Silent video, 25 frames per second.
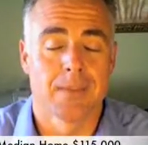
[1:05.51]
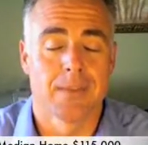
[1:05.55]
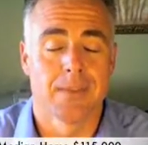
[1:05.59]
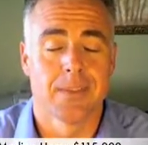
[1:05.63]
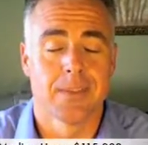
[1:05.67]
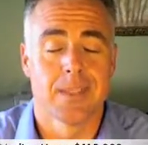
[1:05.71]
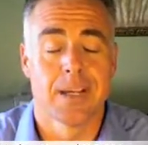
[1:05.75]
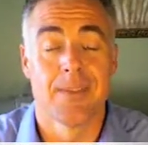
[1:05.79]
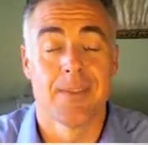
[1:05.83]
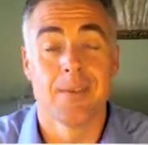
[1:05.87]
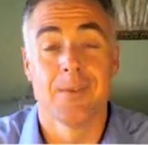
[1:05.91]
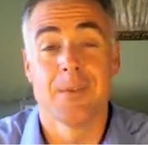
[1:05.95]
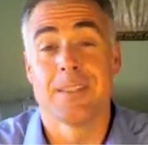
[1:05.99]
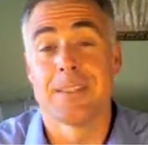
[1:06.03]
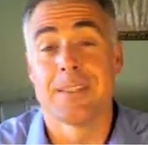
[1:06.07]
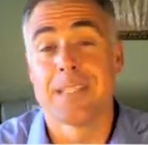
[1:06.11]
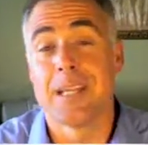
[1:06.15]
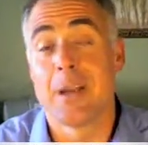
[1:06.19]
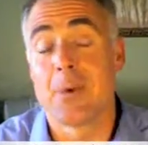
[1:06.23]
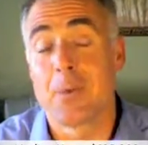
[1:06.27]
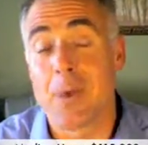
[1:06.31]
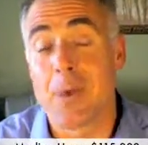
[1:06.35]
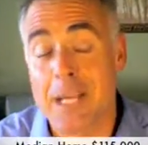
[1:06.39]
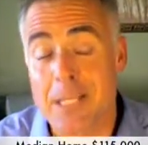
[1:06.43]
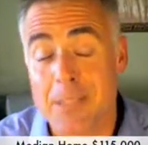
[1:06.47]
Now, it
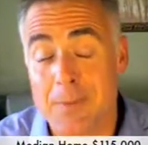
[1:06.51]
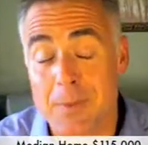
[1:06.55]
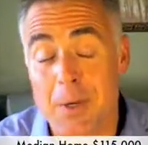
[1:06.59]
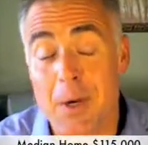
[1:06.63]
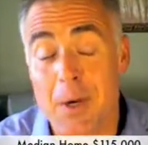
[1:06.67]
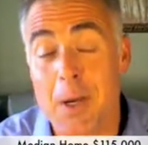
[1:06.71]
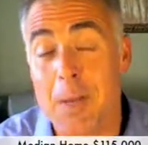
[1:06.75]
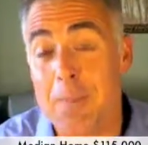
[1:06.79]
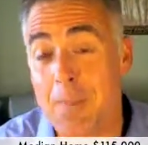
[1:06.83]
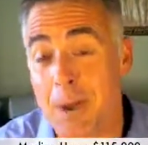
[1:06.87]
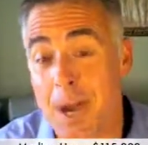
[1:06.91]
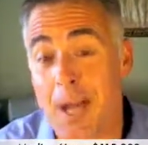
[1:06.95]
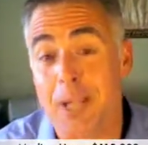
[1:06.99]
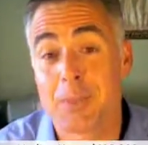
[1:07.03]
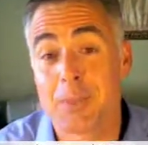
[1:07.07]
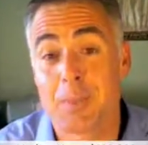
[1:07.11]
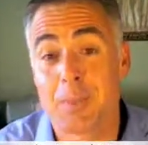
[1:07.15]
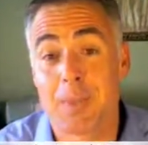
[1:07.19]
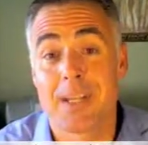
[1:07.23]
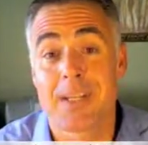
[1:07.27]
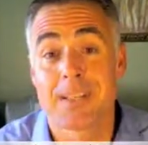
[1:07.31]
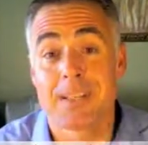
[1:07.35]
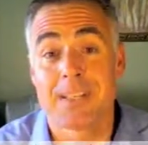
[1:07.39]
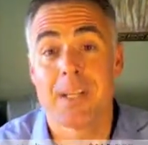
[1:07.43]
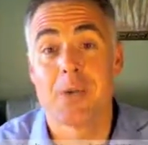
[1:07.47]
didn't raise very much,
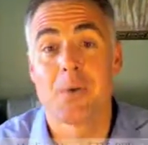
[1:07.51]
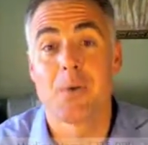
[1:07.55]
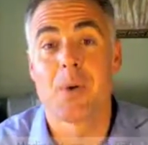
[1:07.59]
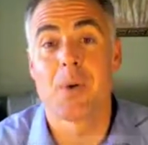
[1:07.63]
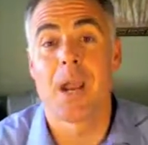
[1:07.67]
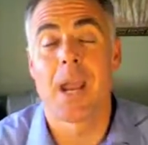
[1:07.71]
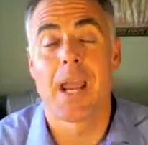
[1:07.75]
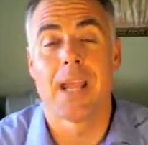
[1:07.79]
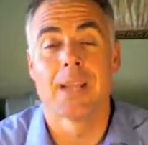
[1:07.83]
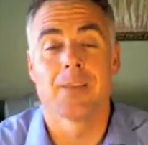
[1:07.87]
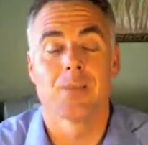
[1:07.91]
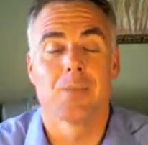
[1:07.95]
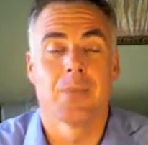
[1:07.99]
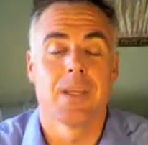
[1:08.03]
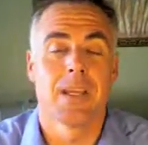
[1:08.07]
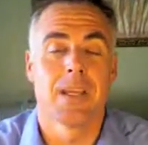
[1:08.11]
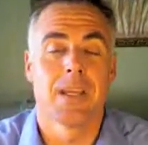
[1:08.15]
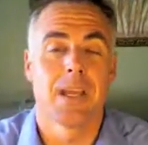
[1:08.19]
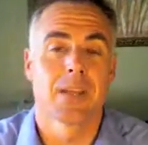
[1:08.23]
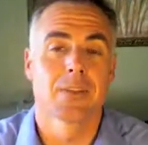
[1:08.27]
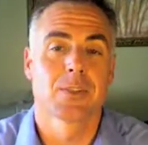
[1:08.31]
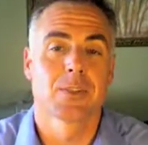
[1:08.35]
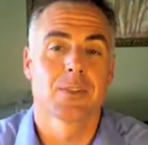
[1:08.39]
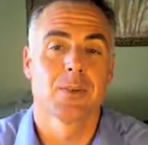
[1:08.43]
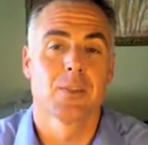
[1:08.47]
but it did raise. We
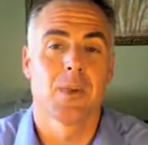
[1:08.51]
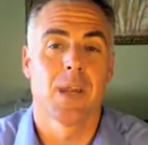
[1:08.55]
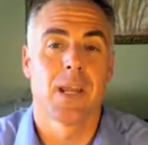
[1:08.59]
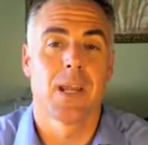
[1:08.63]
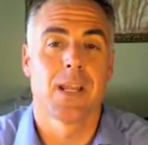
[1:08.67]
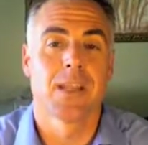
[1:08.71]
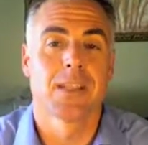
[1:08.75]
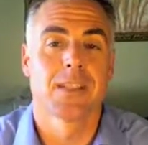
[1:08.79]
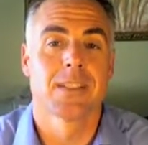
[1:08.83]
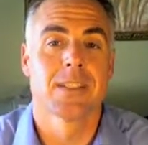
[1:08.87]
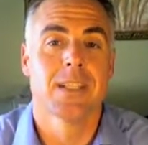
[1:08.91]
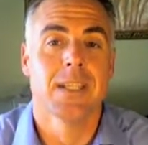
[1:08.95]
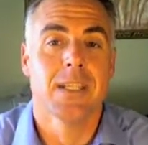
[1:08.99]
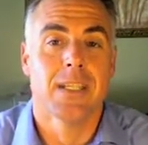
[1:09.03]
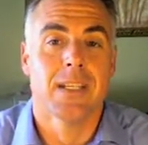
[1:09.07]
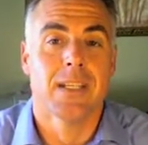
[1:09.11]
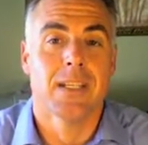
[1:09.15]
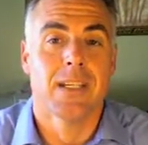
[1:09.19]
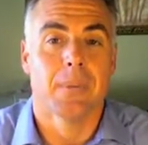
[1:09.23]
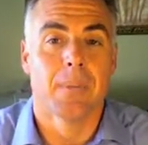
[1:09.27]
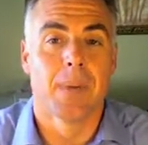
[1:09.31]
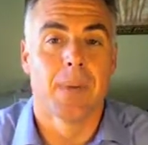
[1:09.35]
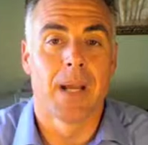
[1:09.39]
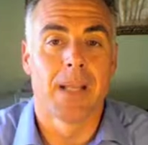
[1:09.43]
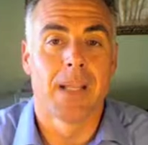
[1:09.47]
actually raised
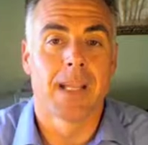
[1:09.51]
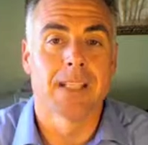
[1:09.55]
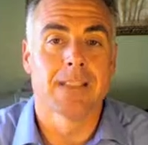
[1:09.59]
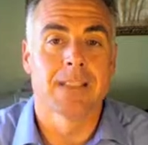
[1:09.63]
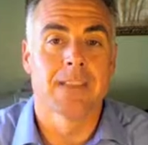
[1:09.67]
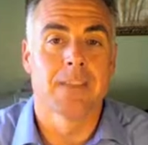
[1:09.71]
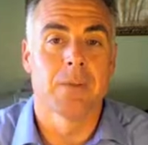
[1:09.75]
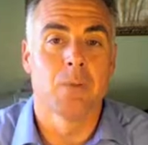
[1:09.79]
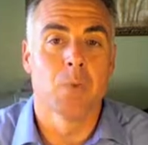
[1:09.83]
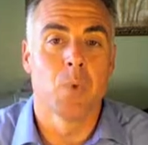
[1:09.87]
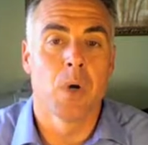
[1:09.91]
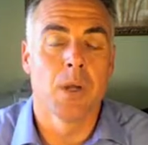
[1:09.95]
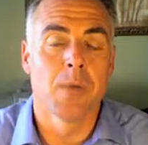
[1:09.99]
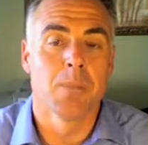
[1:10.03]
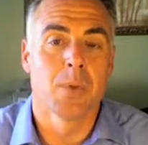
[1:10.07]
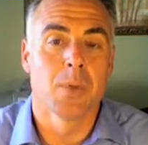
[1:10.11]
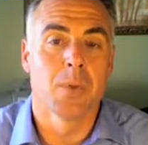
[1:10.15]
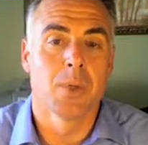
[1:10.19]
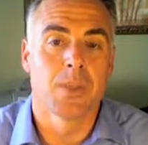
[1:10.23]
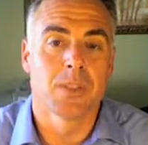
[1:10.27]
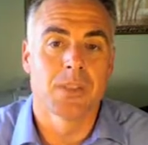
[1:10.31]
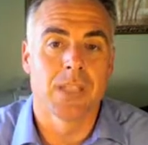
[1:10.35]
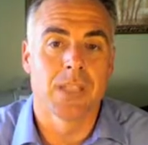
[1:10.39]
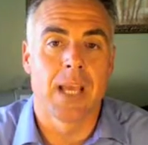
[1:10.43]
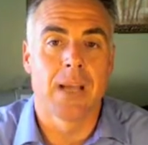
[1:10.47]
by less than
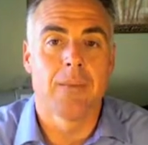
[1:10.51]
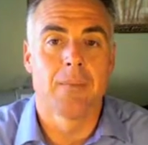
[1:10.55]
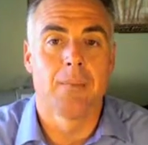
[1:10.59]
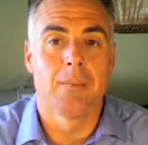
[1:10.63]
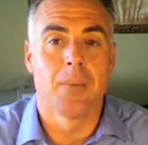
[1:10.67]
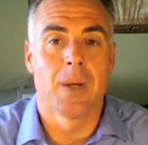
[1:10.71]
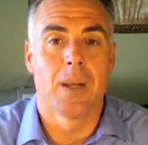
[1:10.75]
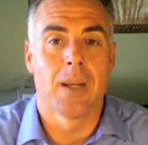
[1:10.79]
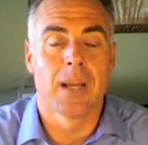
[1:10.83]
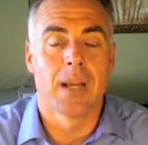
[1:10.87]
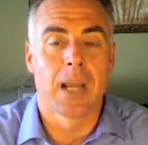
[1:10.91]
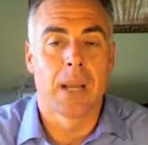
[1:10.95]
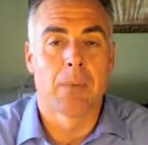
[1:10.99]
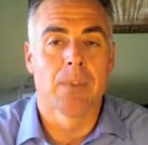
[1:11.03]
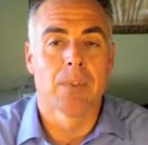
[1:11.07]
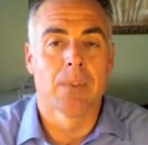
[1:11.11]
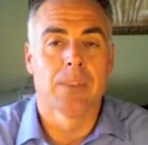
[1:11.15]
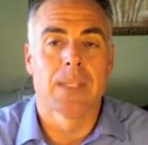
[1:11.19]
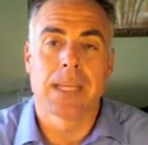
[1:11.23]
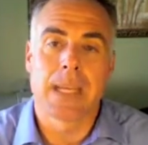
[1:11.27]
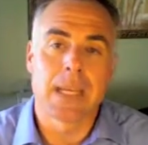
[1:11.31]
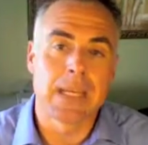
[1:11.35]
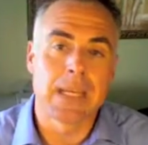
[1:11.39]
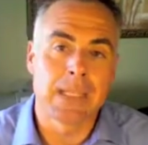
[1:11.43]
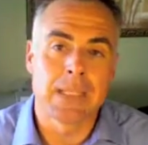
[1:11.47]
1%, but I will
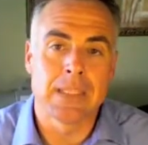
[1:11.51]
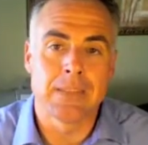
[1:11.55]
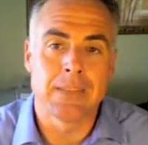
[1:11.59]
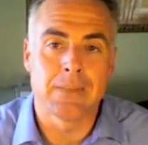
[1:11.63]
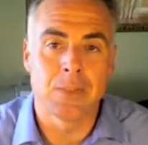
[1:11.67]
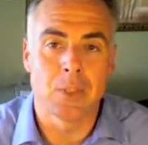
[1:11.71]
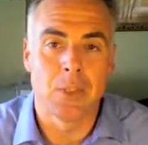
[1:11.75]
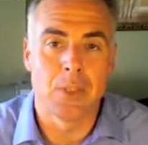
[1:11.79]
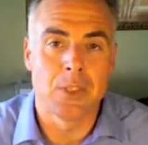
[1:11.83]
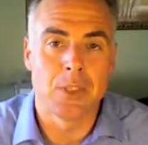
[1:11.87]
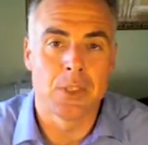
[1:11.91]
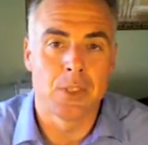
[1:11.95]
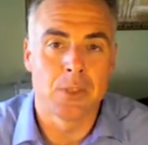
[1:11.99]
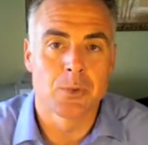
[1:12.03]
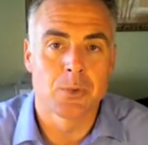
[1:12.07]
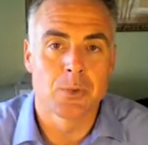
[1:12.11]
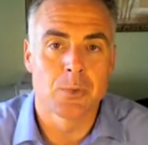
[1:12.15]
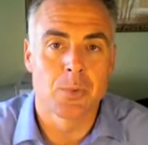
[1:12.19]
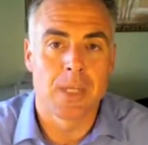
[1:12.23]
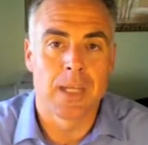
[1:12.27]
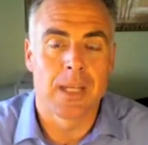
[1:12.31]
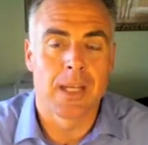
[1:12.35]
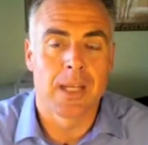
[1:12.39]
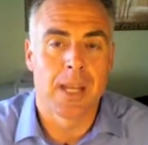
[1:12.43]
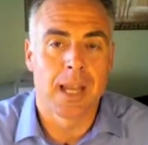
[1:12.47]
take any good news
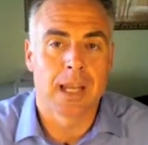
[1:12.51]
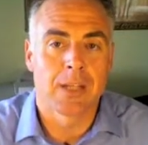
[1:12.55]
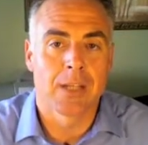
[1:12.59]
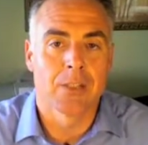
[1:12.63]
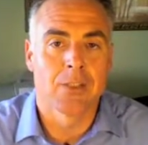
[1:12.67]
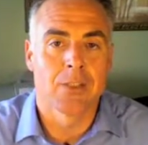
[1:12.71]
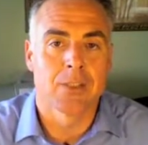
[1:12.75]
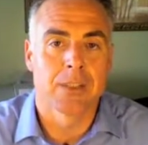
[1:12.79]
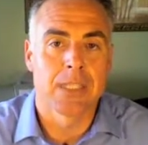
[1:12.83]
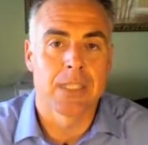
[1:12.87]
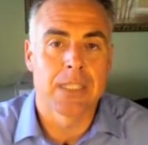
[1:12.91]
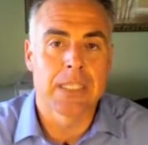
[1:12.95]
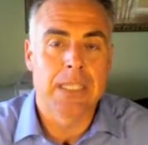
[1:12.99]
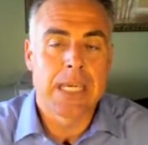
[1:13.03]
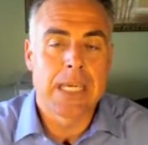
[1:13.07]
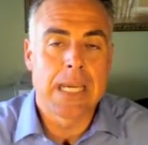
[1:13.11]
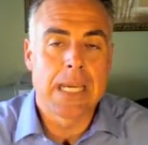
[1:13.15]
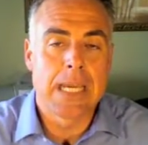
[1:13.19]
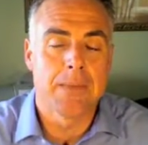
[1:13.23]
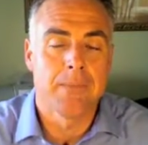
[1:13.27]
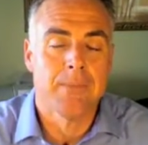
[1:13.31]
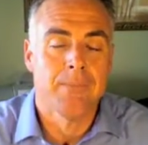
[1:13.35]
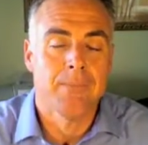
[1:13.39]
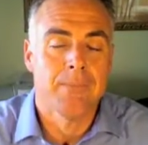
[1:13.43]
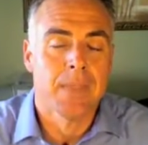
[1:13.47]
we can actually
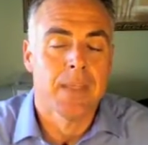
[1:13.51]
get.